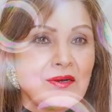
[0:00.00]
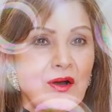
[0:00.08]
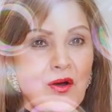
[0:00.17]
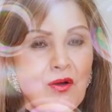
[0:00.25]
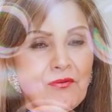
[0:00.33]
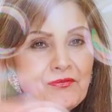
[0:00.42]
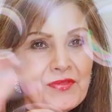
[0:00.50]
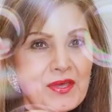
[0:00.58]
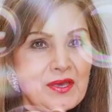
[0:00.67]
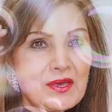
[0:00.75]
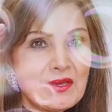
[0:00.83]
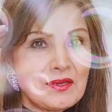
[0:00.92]
of
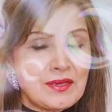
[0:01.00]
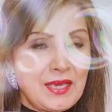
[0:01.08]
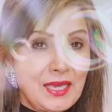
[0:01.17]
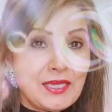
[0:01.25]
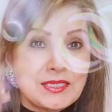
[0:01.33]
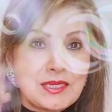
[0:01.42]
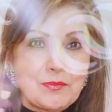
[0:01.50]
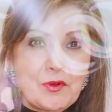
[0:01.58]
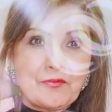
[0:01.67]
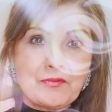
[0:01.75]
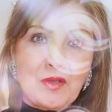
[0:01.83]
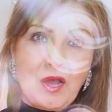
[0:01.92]
the kingdom
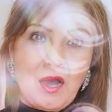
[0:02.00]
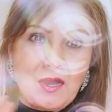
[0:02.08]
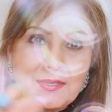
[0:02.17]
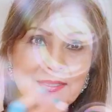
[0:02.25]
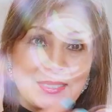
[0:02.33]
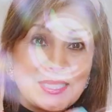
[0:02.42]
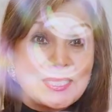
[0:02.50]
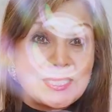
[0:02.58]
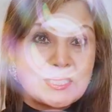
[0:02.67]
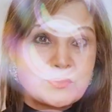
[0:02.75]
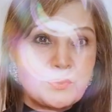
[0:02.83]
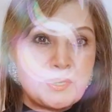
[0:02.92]
of God, this
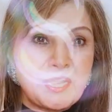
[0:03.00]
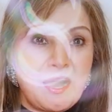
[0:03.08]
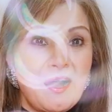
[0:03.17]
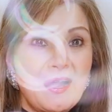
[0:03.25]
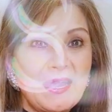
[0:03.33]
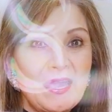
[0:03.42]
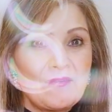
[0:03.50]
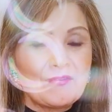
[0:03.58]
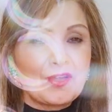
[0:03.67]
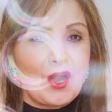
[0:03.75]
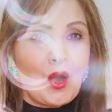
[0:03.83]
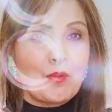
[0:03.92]
is what I have
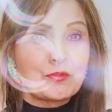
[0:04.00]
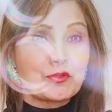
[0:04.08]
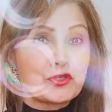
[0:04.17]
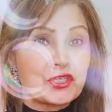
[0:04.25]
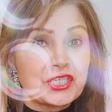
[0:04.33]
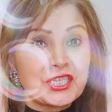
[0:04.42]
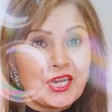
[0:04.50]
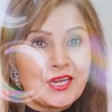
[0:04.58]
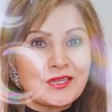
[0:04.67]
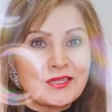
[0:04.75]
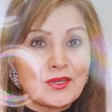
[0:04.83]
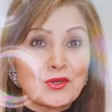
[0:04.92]
come to
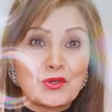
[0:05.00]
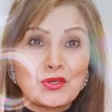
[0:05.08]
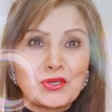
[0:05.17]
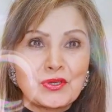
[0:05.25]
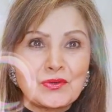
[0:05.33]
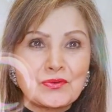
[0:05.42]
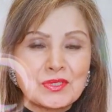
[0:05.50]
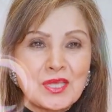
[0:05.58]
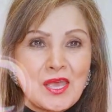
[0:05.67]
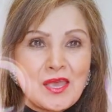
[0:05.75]
share the good news,